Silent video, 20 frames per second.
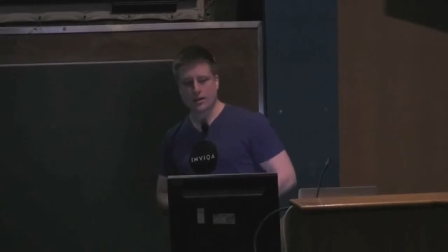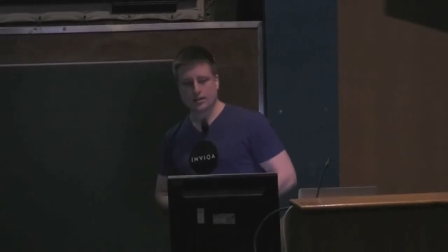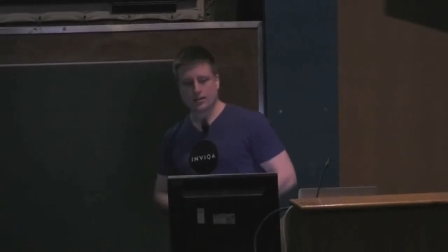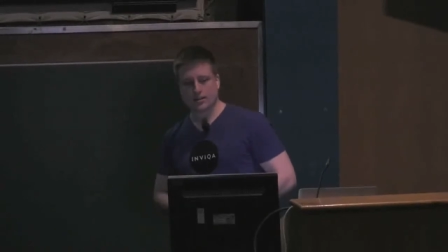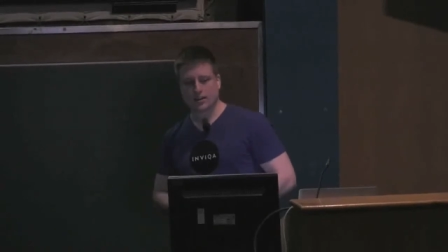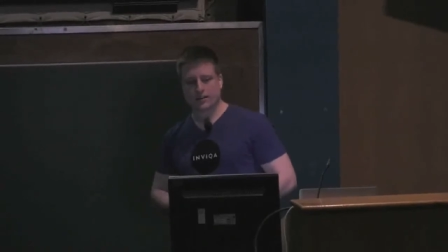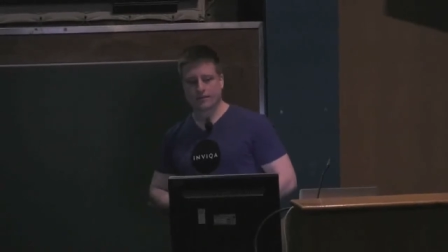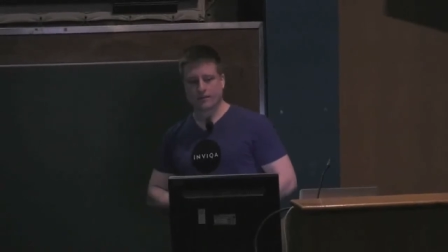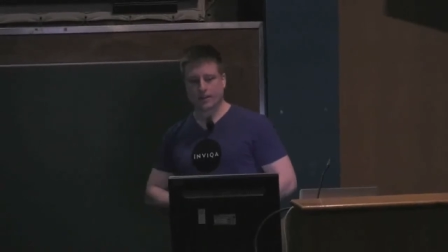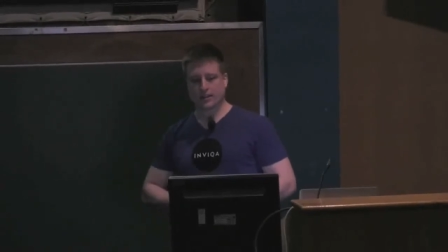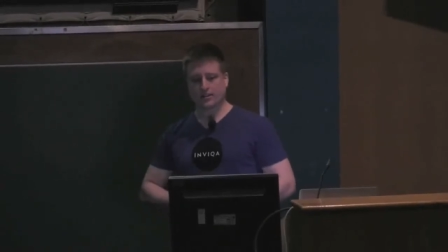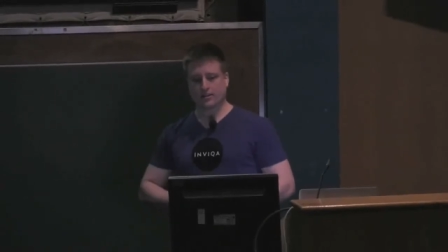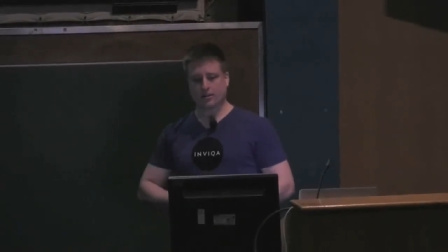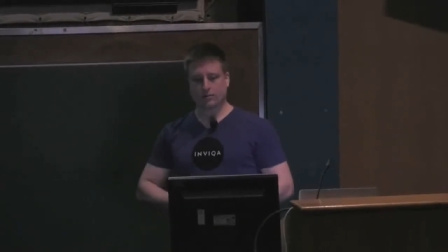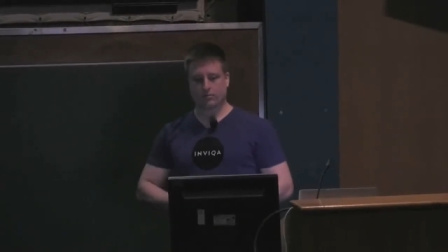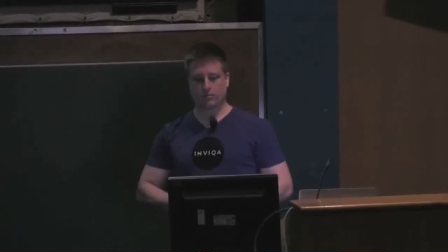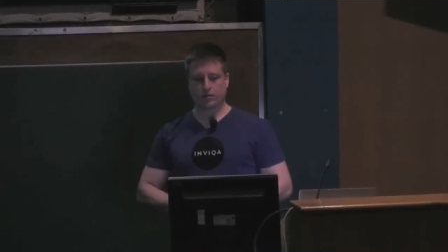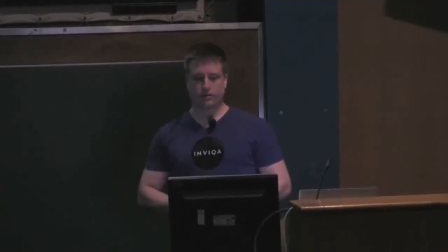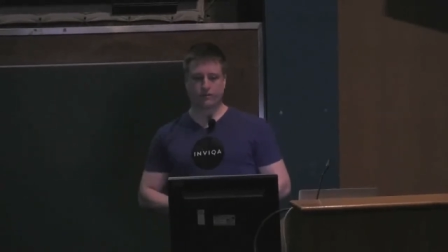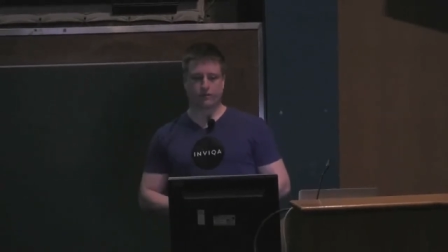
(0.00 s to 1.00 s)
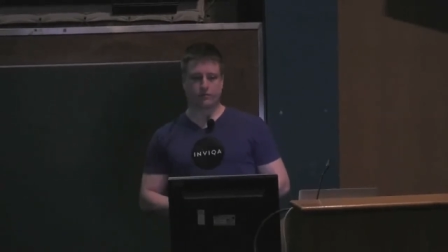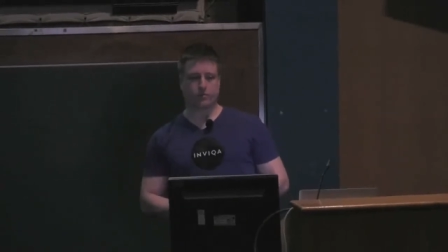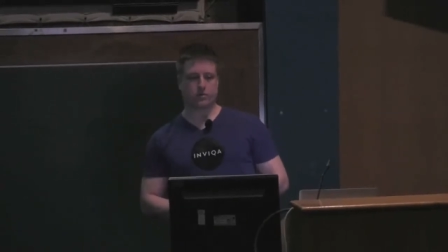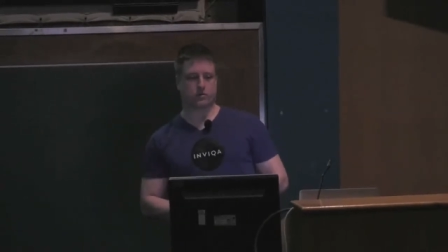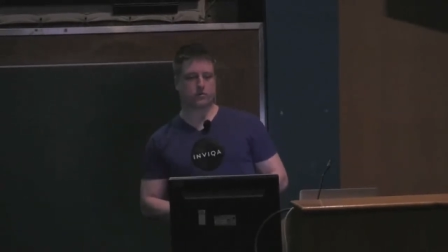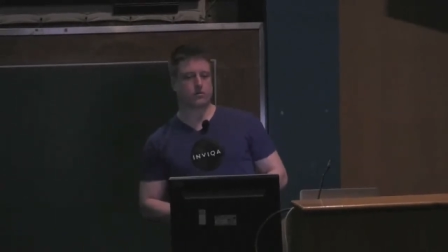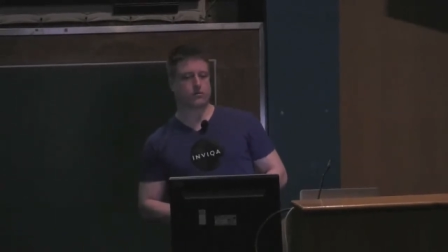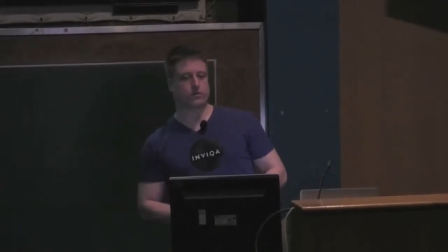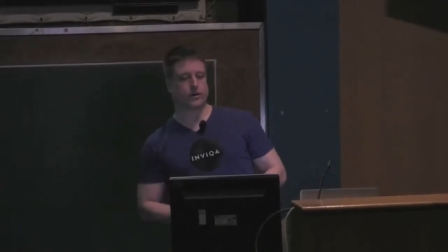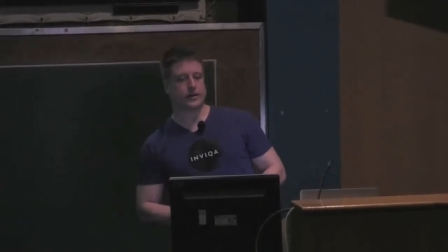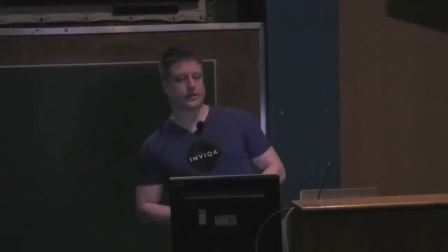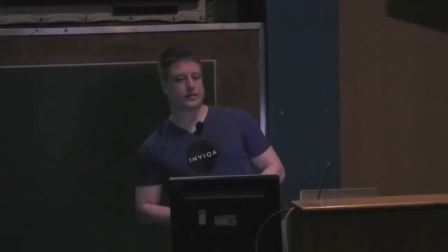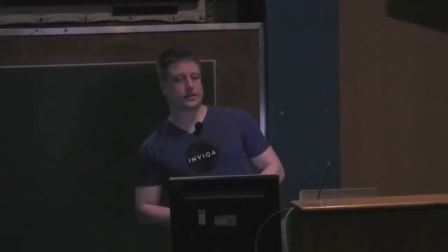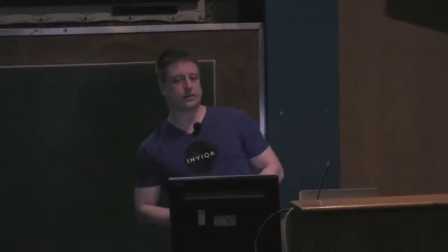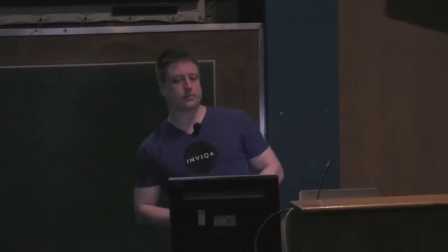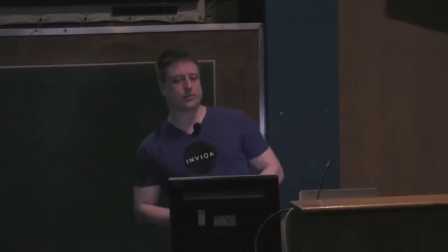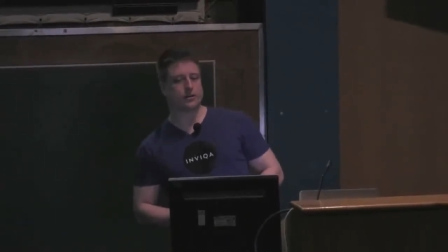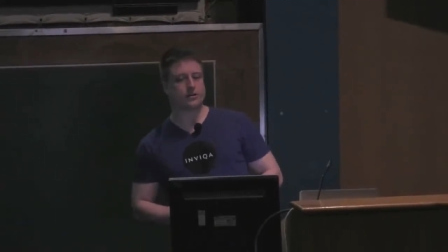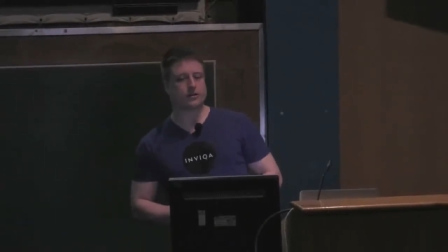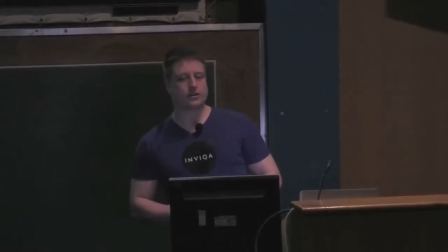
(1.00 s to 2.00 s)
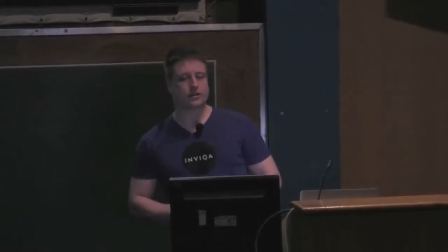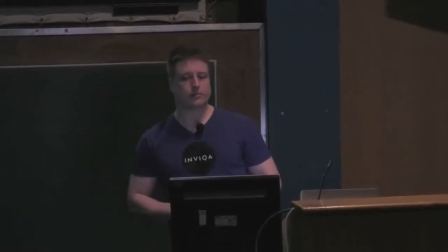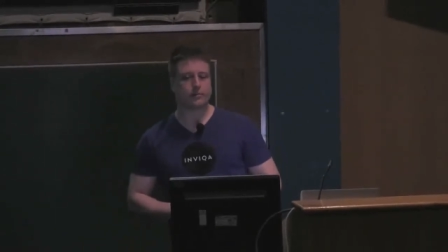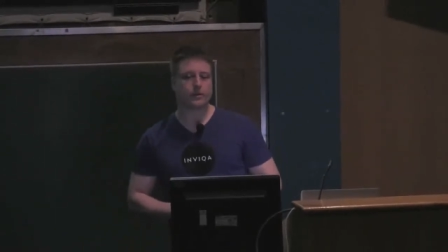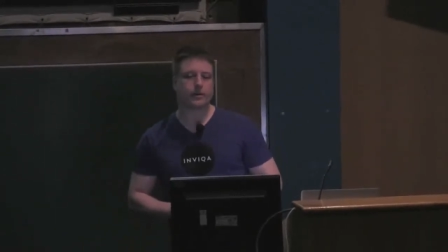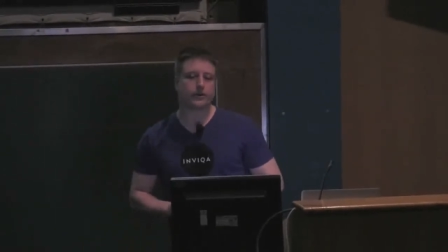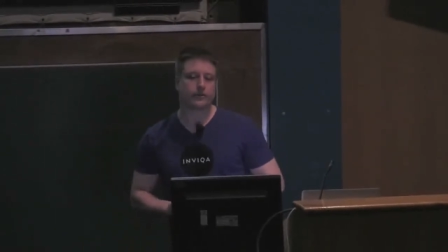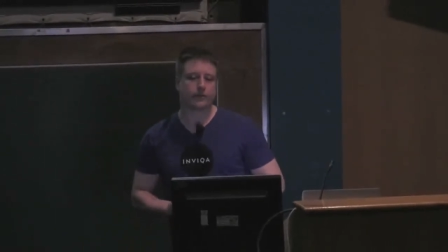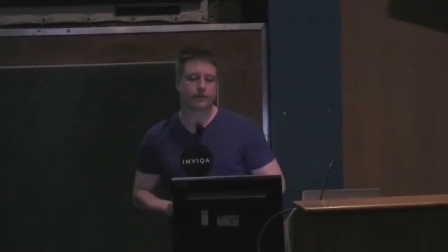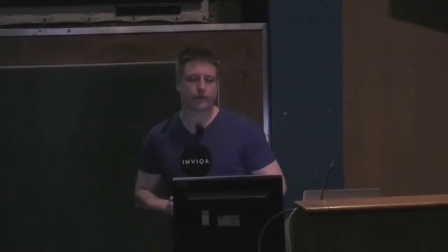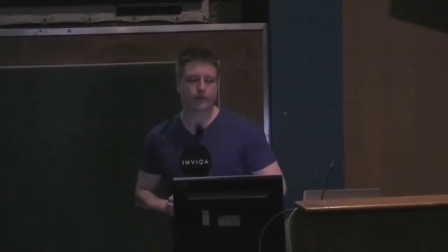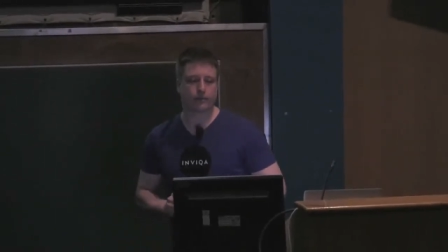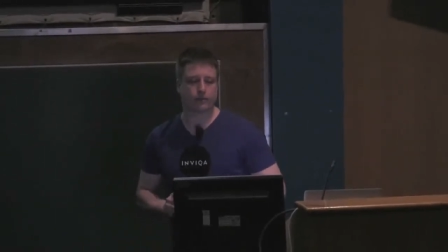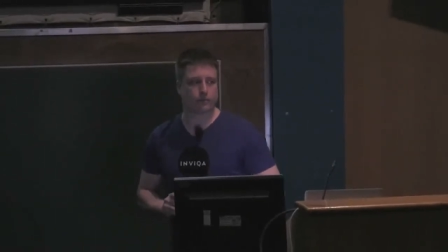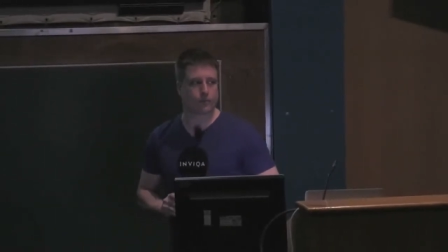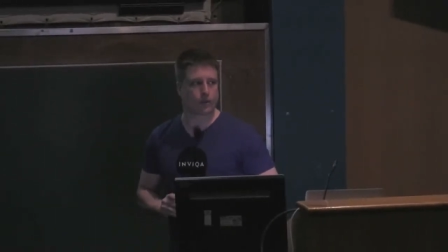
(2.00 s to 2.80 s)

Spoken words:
To give an example of a pull creating a merge commit,